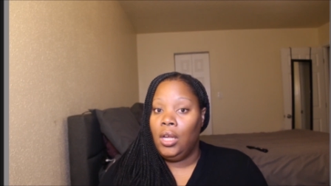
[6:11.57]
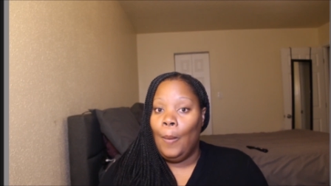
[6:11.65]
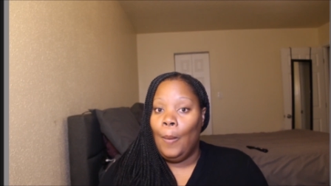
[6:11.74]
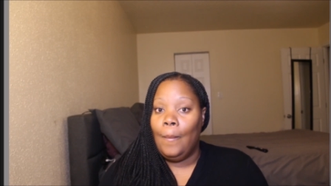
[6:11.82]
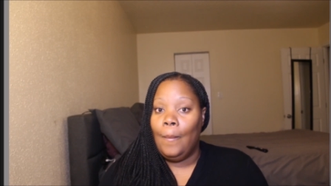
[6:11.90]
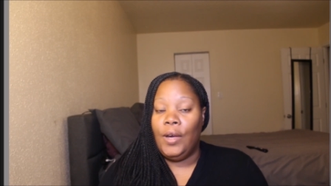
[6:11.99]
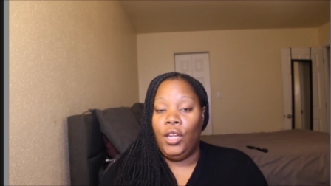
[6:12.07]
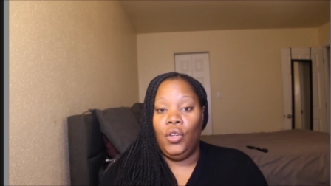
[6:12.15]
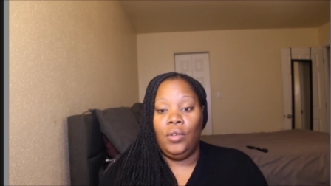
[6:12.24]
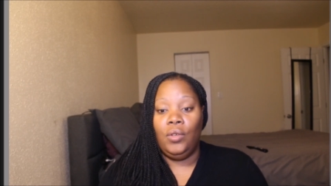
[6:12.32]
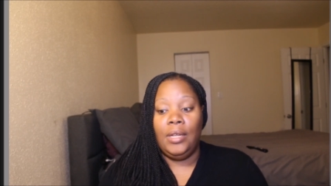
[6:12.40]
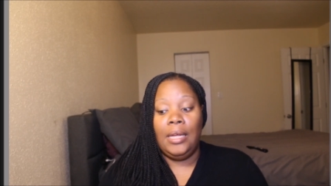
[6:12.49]
but
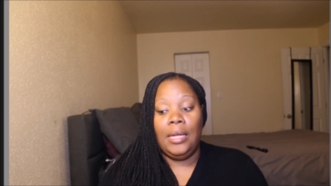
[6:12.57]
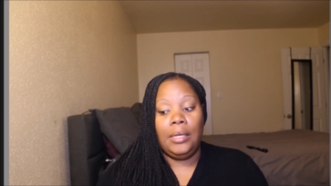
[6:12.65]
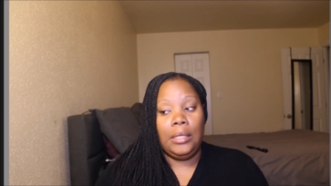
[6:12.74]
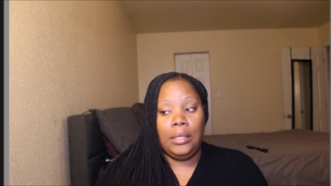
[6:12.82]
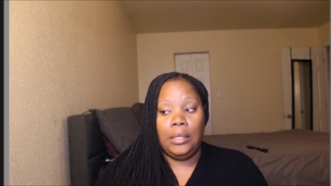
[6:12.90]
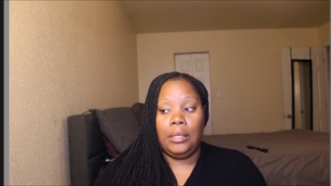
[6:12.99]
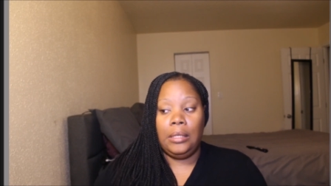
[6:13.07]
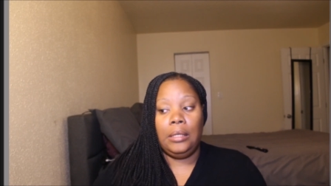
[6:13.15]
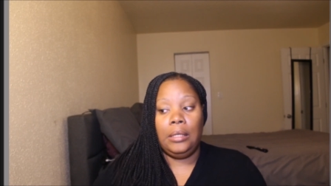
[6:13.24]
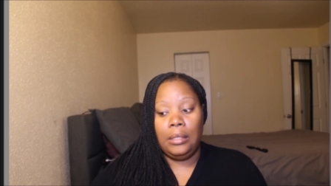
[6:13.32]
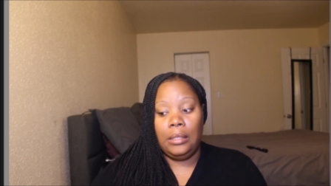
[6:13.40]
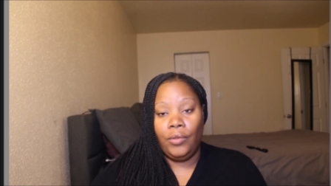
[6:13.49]
you did
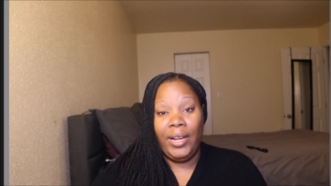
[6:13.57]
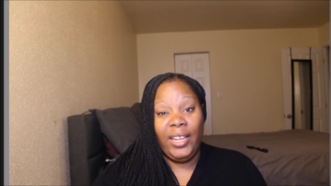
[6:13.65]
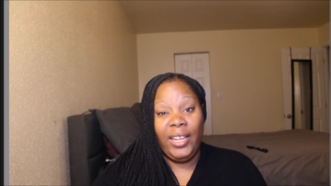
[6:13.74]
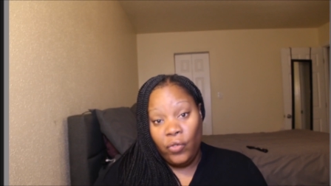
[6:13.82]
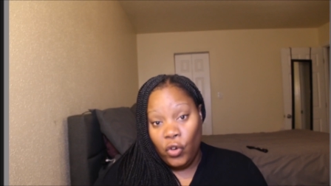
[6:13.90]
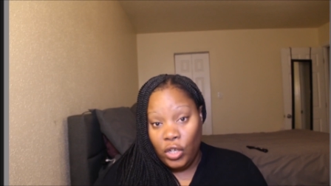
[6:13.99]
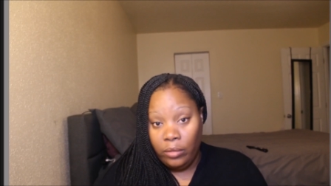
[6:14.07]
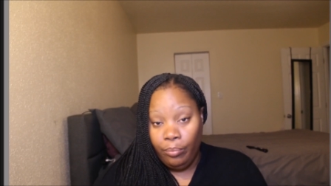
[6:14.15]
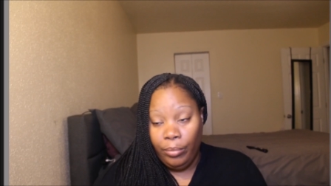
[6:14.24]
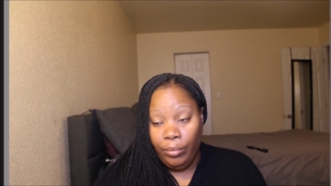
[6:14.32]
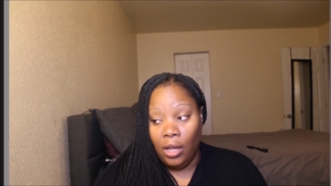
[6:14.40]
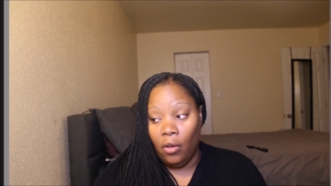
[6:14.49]
strike the first
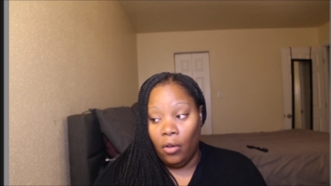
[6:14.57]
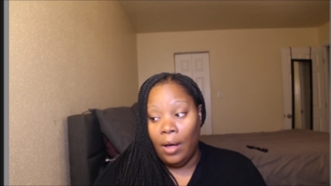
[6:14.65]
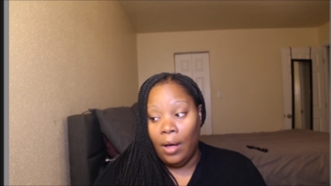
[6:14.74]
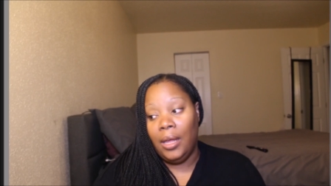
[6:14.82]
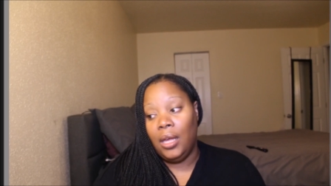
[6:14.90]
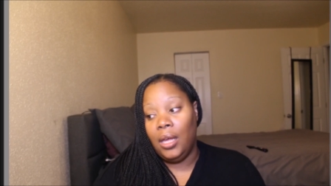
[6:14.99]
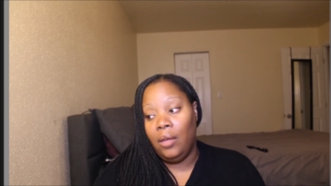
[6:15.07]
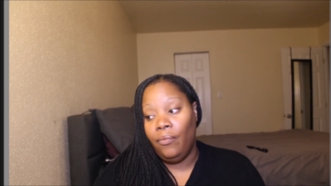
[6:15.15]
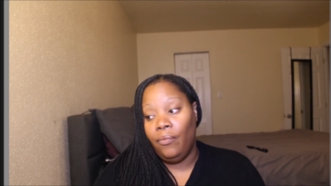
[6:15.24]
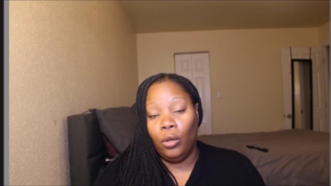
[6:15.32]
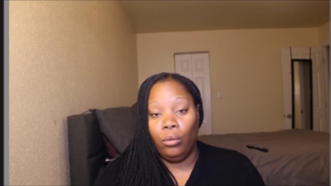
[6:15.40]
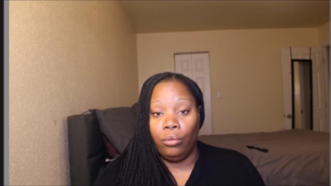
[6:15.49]
blow. I mean, he
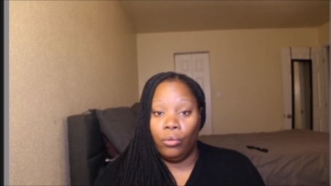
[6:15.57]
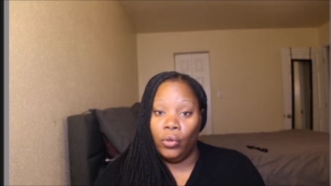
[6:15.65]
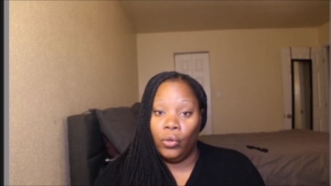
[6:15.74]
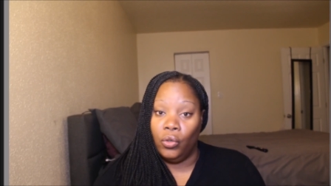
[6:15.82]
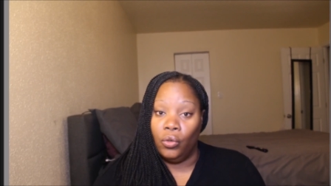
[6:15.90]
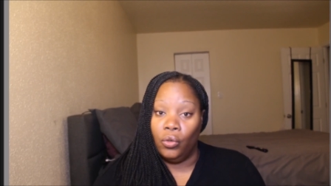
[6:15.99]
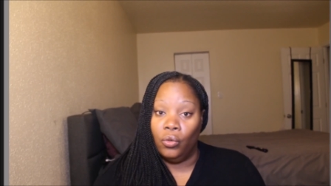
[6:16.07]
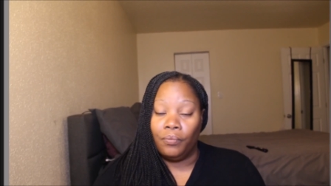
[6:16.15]
followed through,